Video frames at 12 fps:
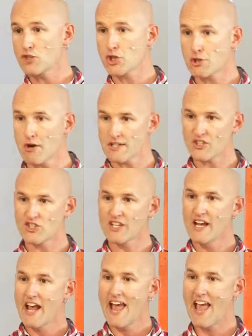Trust
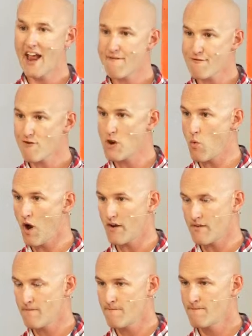everyone.